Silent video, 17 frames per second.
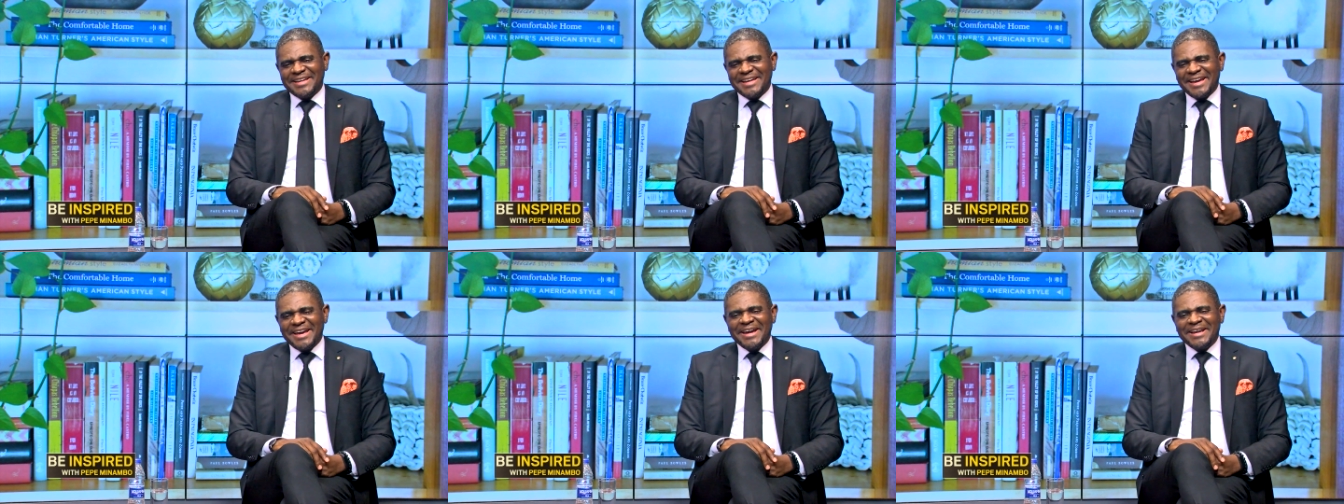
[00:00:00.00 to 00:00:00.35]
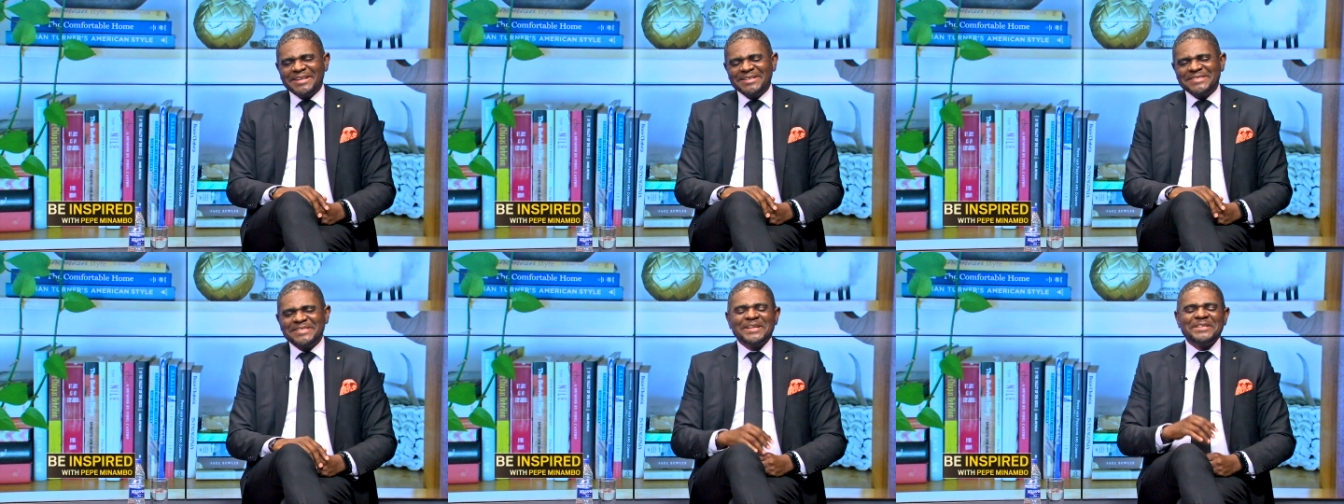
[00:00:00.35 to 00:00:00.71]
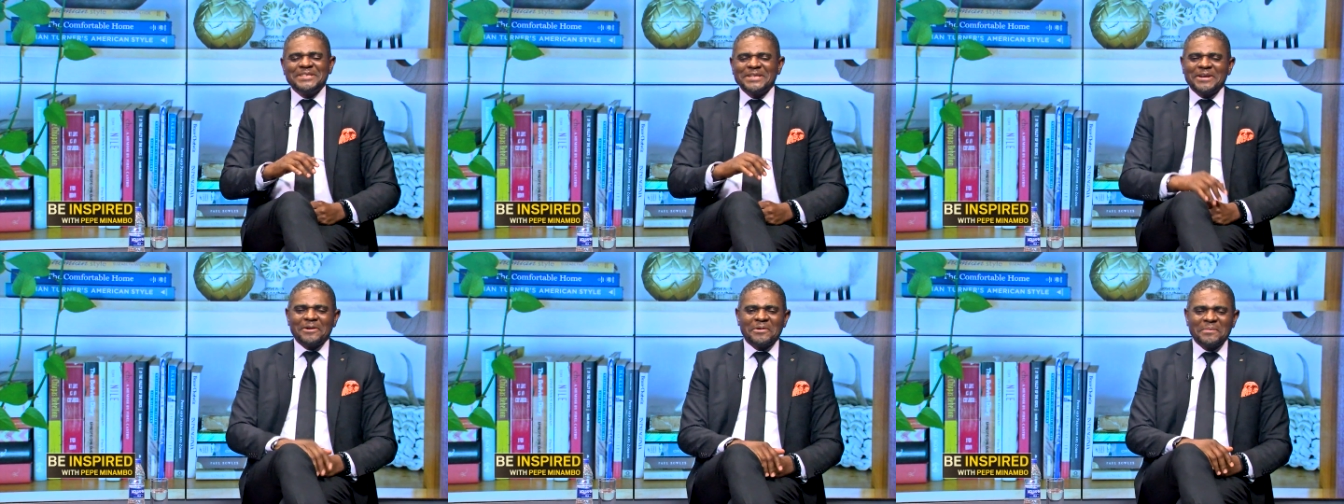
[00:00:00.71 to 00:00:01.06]
and
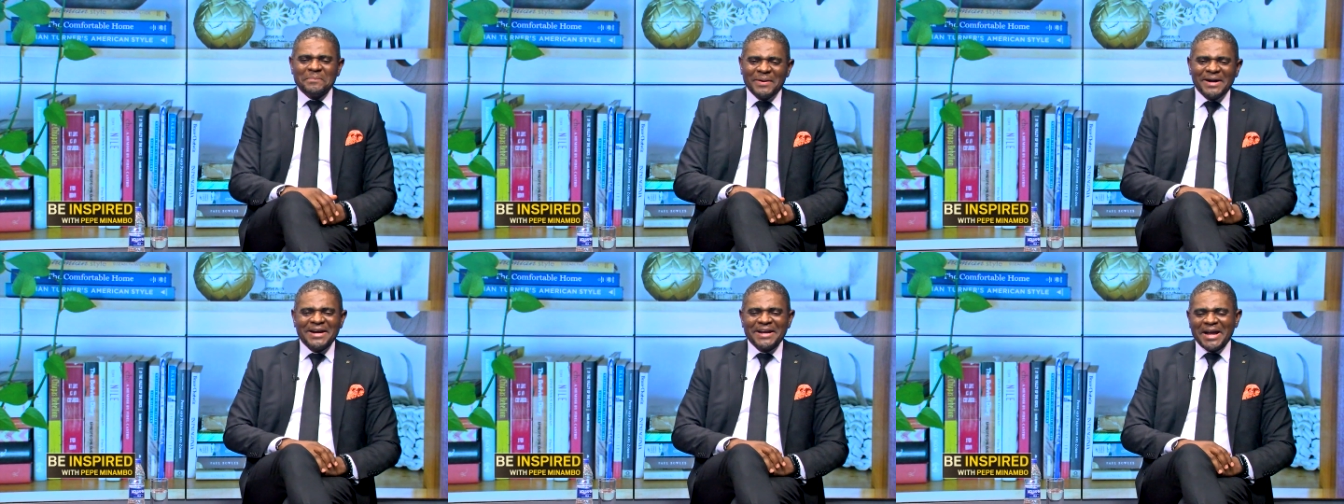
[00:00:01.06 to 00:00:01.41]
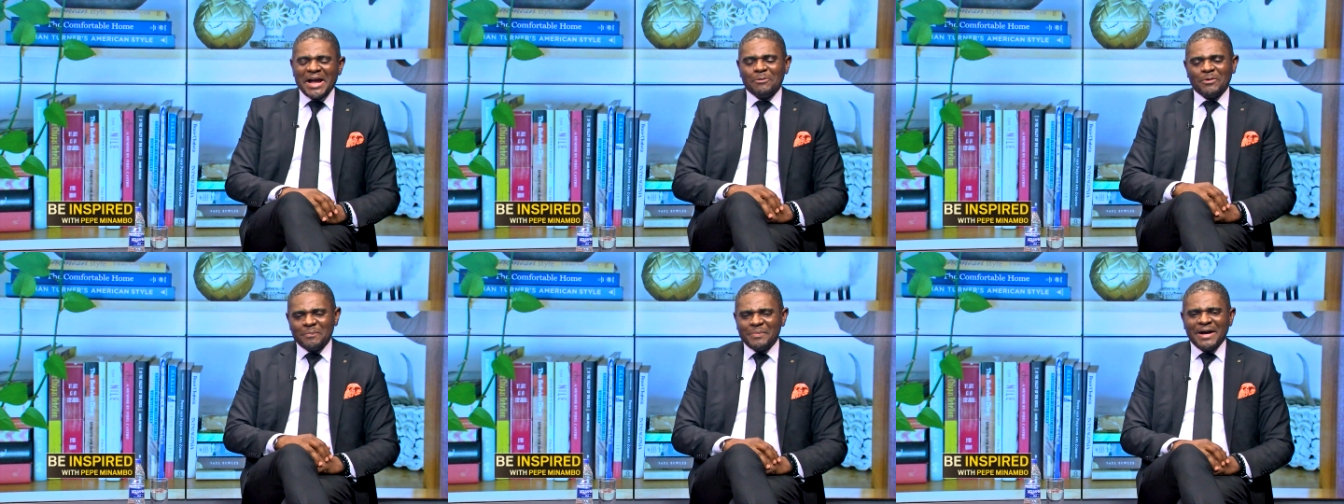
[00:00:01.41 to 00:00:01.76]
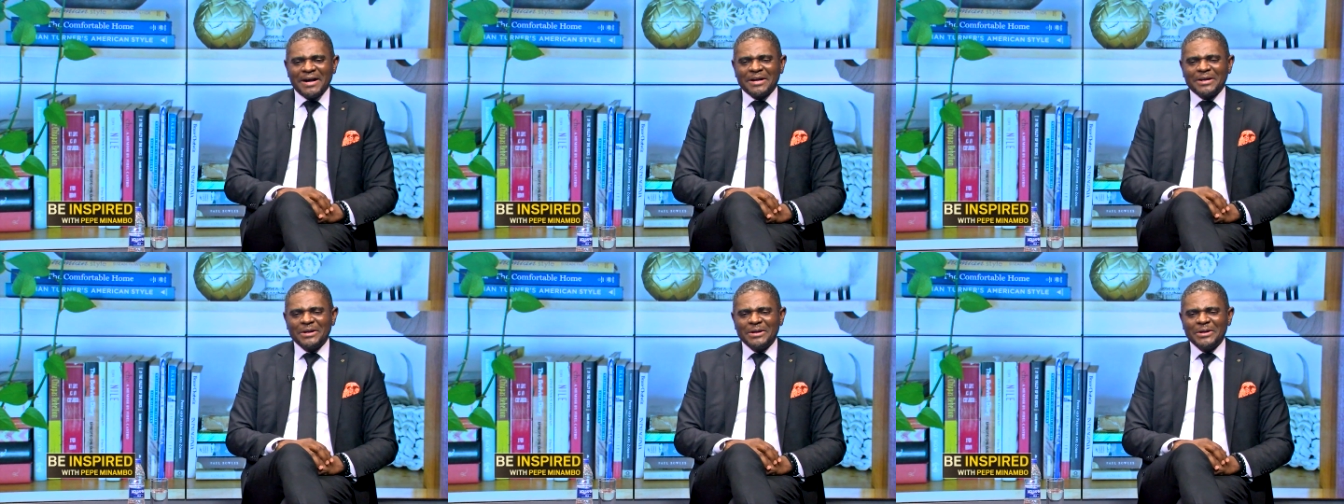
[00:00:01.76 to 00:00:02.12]
Centenary Bank, our
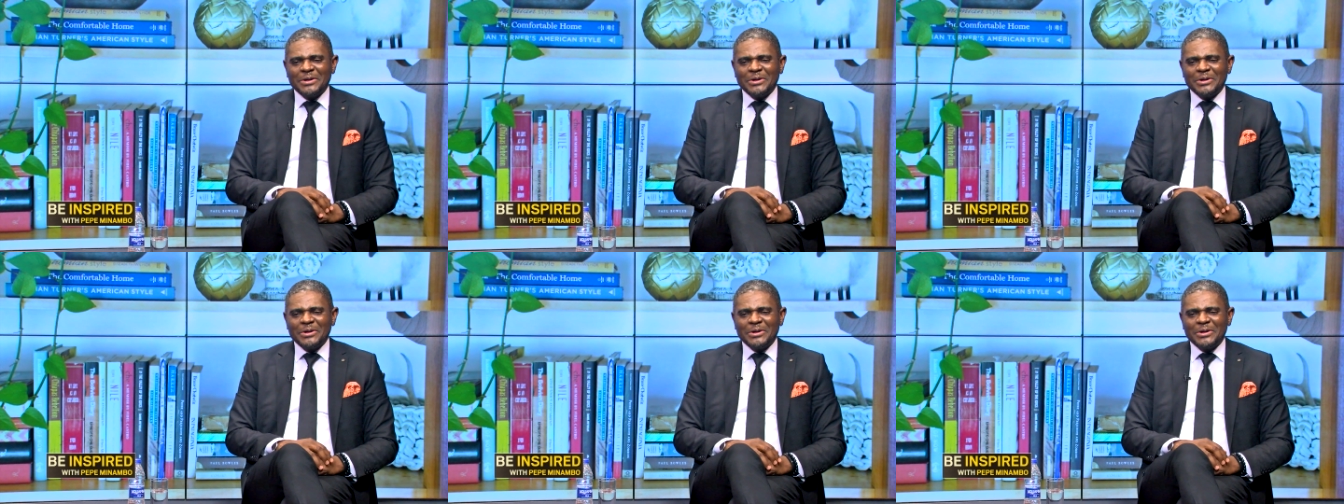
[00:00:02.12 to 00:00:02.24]
bank.